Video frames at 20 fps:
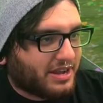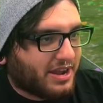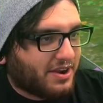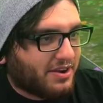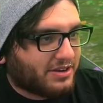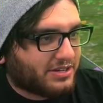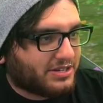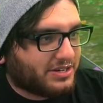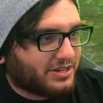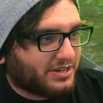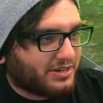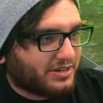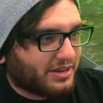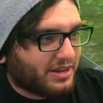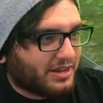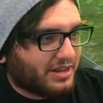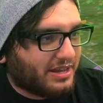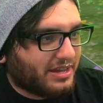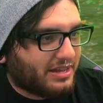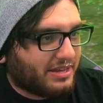character
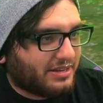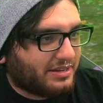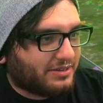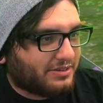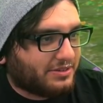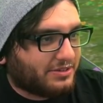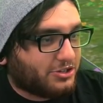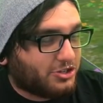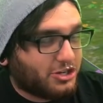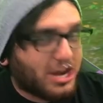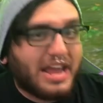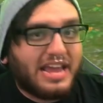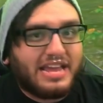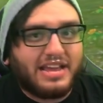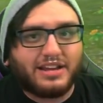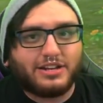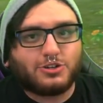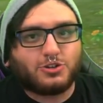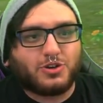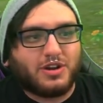
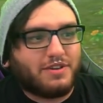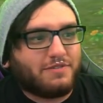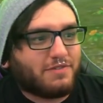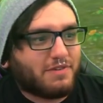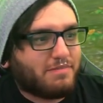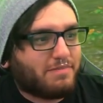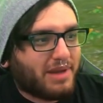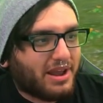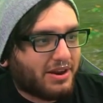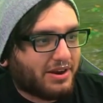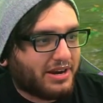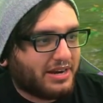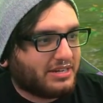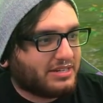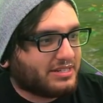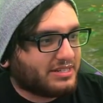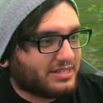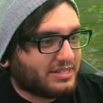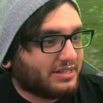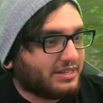shaking a tree for
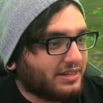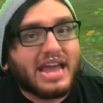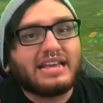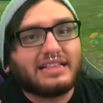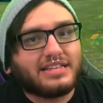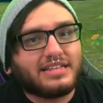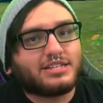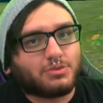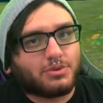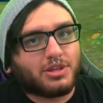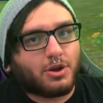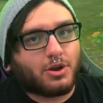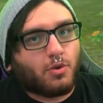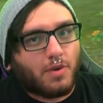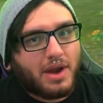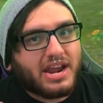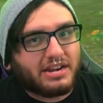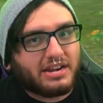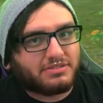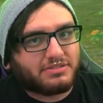berries. Take this with a
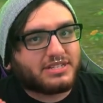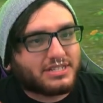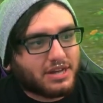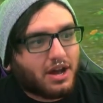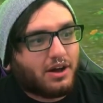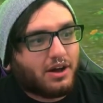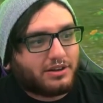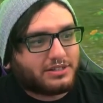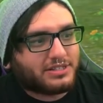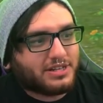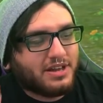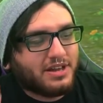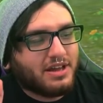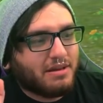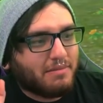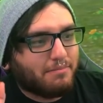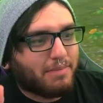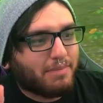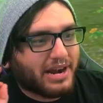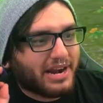grain of salt,
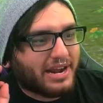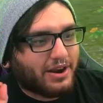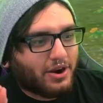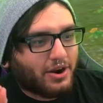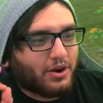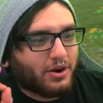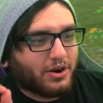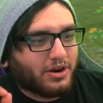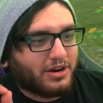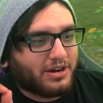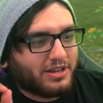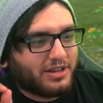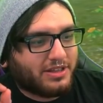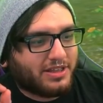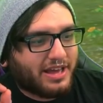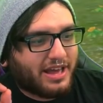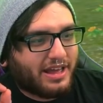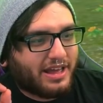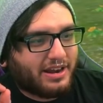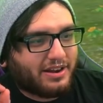but I heard
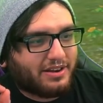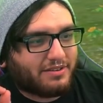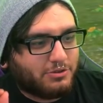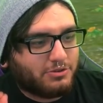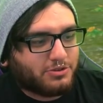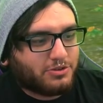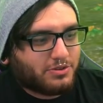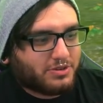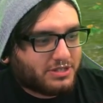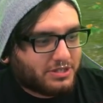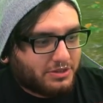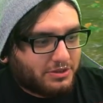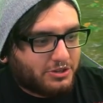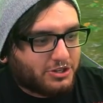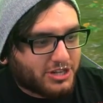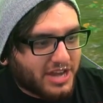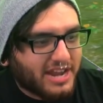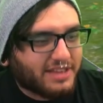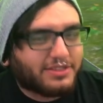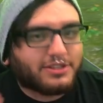that you
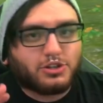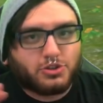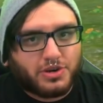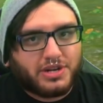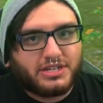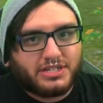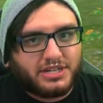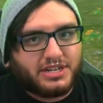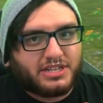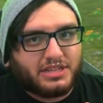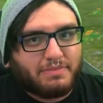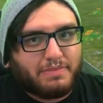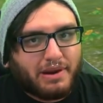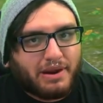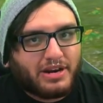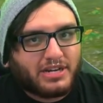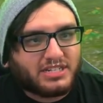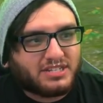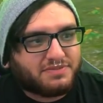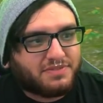shake the tree so you get the
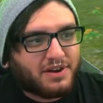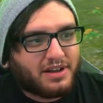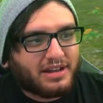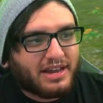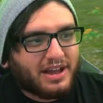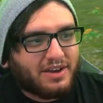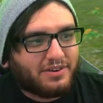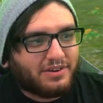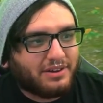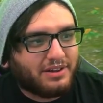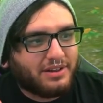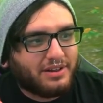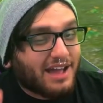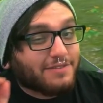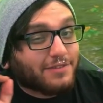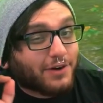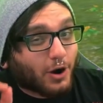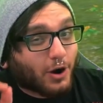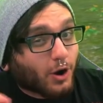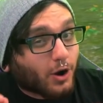berries to fall out.
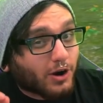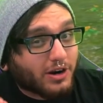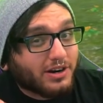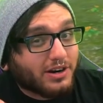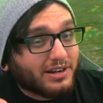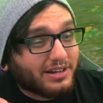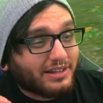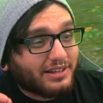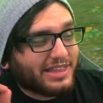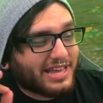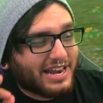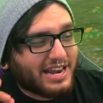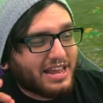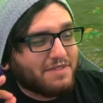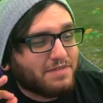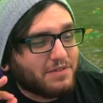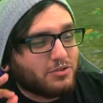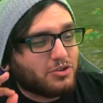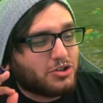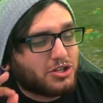I've heard that
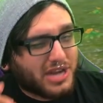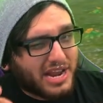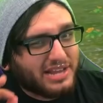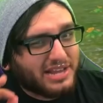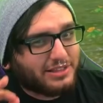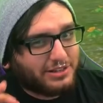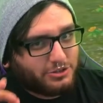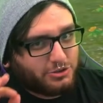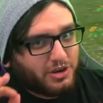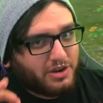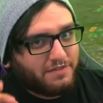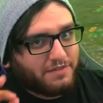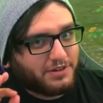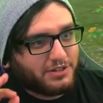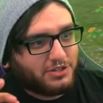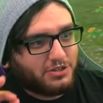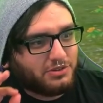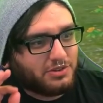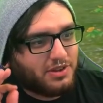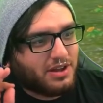if you shake the tree for
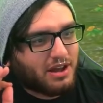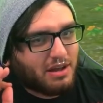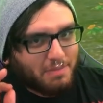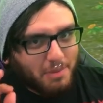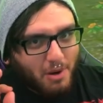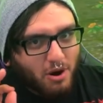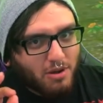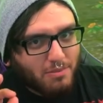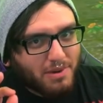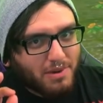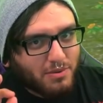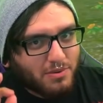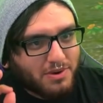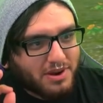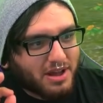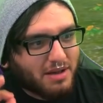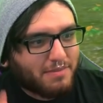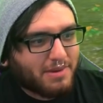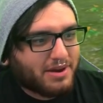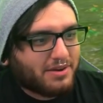too long, a Pokemon will
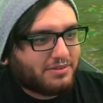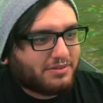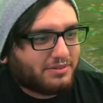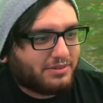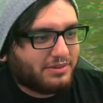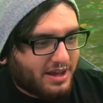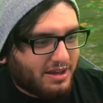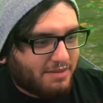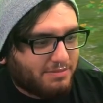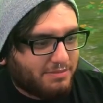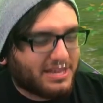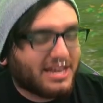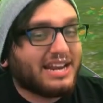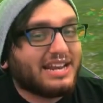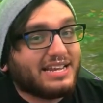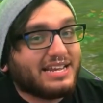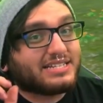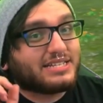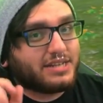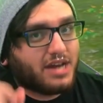come out, but that
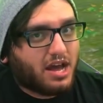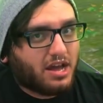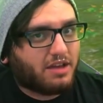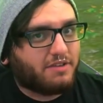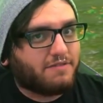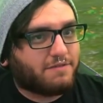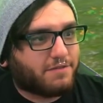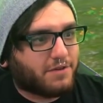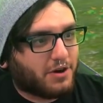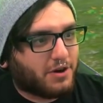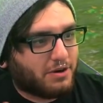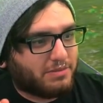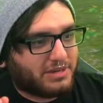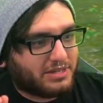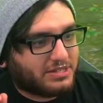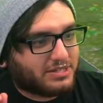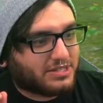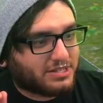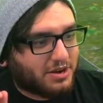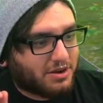is not
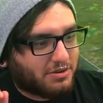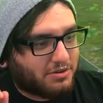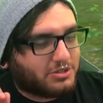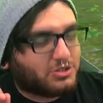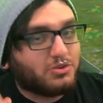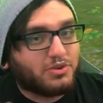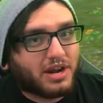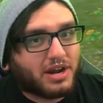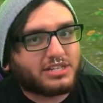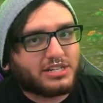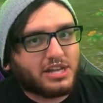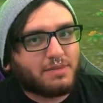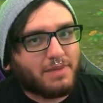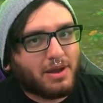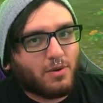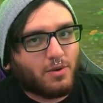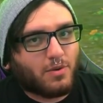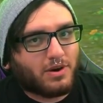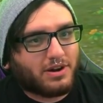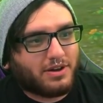confirmed, so do not take
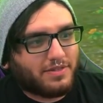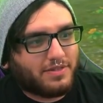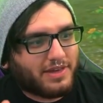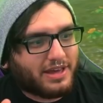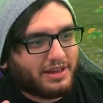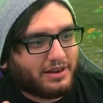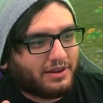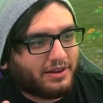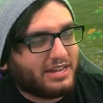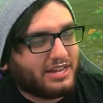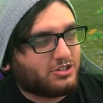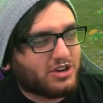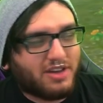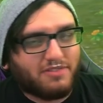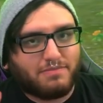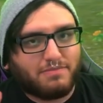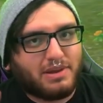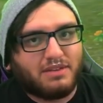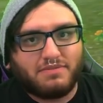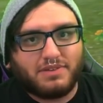my word on that.
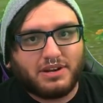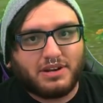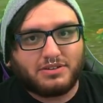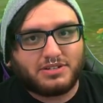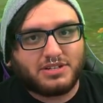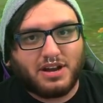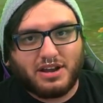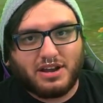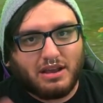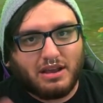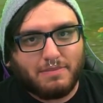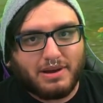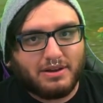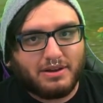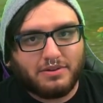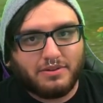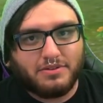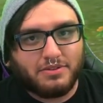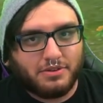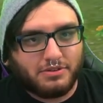A-Drive made a video talking
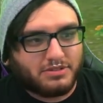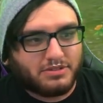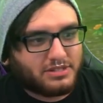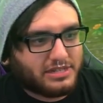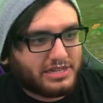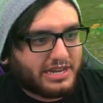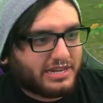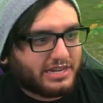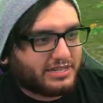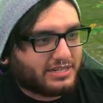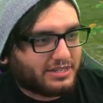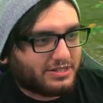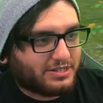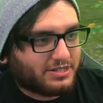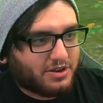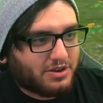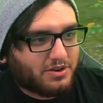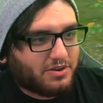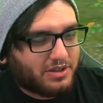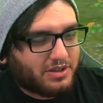about those leaks,
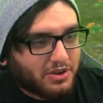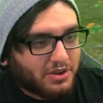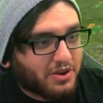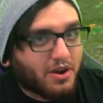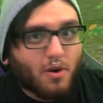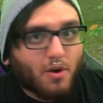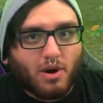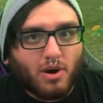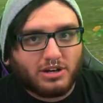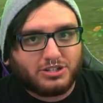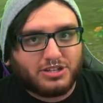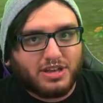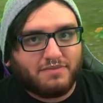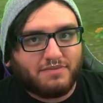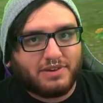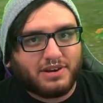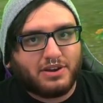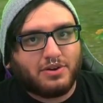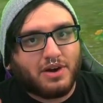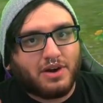so you can go watch that
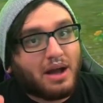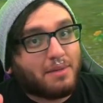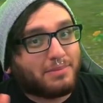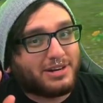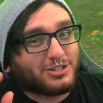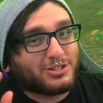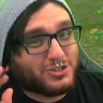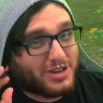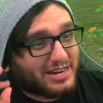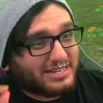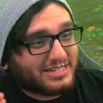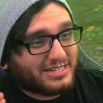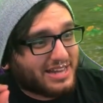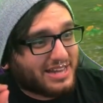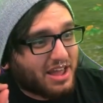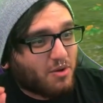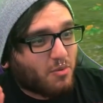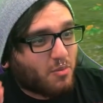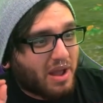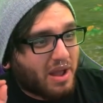video. I'm gonna try and
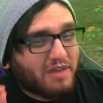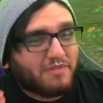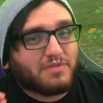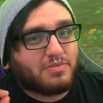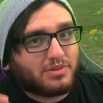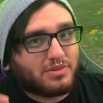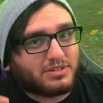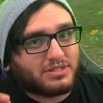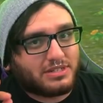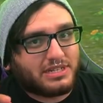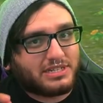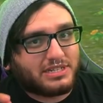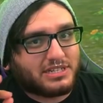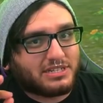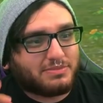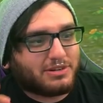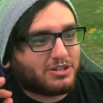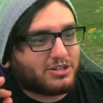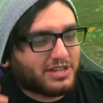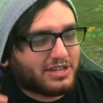stay away from those leaks as
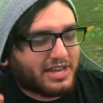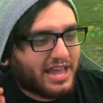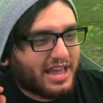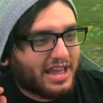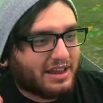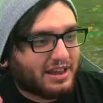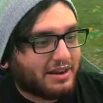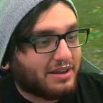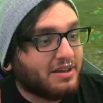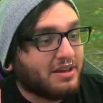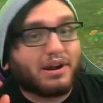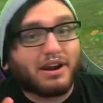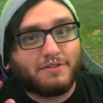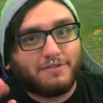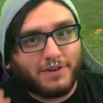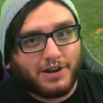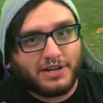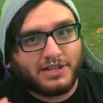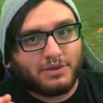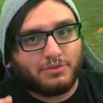much as I can, but I
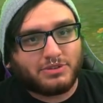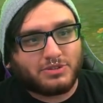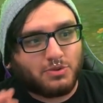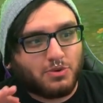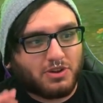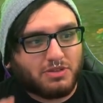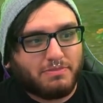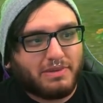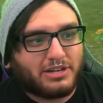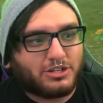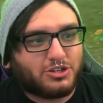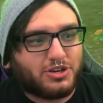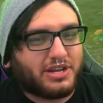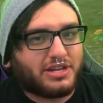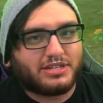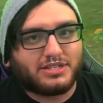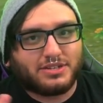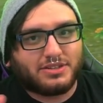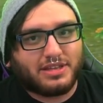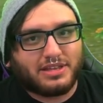figured that was worth
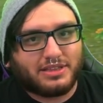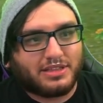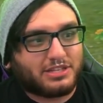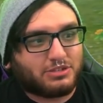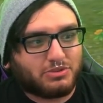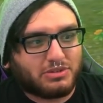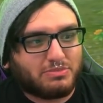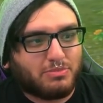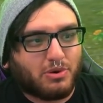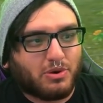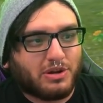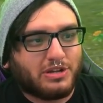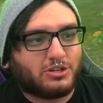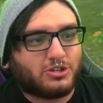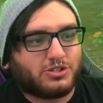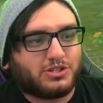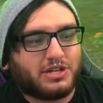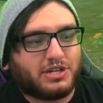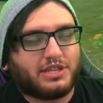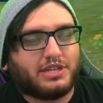mentioning so that this was more
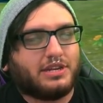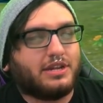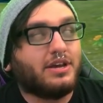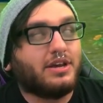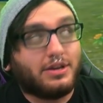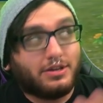interesting than